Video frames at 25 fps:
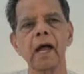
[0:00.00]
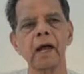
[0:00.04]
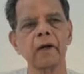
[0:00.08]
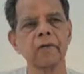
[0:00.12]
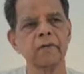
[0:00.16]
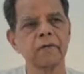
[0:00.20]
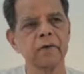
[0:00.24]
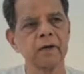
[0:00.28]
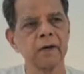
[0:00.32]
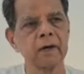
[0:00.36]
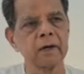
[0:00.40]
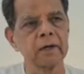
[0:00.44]

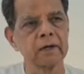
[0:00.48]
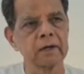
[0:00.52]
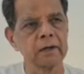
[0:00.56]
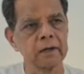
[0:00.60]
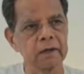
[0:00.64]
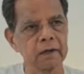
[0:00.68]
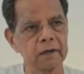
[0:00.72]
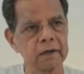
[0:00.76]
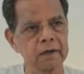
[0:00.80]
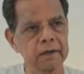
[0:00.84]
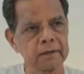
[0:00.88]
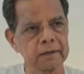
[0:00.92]
envied
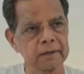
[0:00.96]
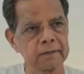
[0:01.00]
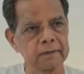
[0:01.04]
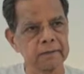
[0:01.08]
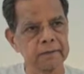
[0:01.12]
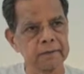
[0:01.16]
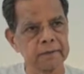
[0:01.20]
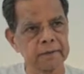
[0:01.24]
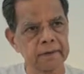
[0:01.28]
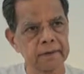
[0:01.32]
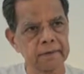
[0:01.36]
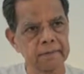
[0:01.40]
her.
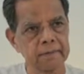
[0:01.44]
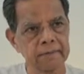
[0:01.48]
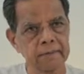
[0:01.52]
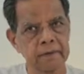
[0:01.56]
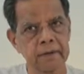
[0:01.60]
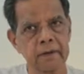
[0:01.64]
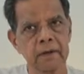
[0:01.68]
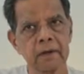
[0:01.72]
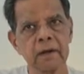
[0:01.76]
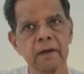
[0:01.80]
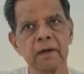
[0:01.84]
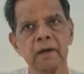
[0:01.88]

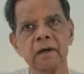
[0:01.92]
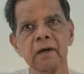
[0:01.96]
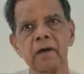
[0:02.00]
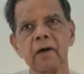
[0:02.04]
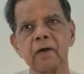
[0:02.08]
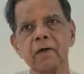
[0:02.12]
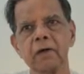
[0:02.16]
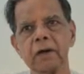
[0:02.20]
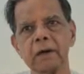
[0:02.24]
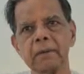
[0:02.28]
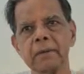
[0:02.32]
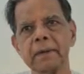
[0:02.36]

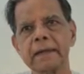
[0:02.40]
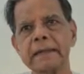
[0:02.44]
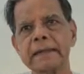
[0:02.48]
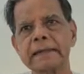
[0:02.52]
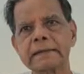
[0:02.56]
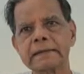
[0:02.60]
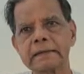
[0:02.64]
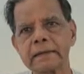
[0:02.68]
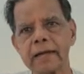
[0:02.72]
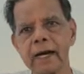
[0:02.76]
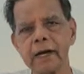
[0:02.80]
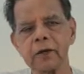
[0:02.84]
Everybody
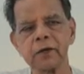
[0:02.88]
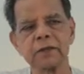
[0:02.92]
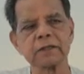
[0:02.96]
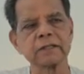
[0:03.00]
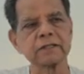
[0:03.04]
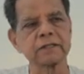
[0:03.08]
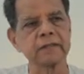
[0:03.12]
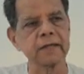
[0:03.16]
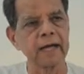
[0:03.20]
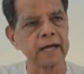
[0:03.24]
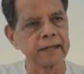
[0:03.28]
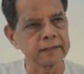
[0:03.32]
is trying to
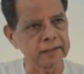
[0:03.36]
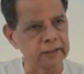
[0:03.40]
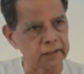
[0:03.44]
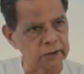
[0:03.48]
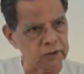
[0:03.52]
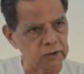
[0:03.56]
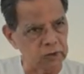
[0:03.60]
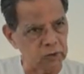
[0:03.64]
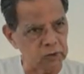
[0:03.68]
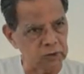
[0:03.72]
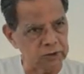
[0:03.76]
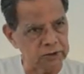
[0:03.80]
snatch
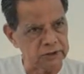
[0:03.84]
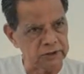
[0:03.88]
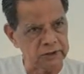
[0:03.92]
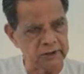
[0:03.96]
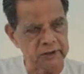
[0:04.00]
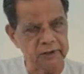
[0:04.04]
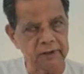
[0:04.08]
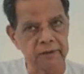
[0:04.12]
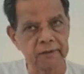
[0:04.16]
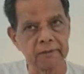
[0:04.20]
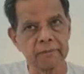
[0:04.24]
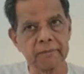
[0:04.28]
her, so to
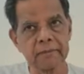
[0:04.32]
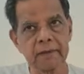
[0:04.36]
say.